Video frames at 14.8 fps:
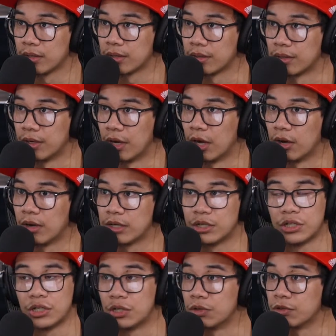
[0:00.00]
you know,
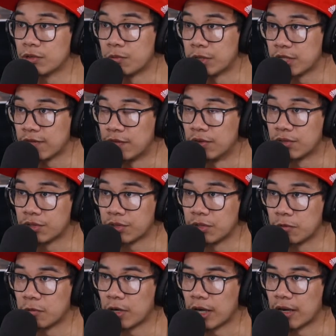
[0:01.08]
to choose which future
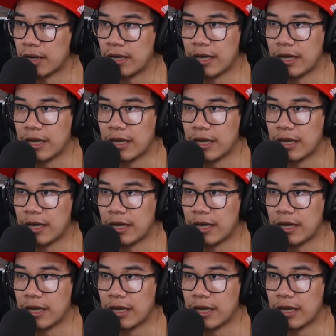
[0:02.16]
you want.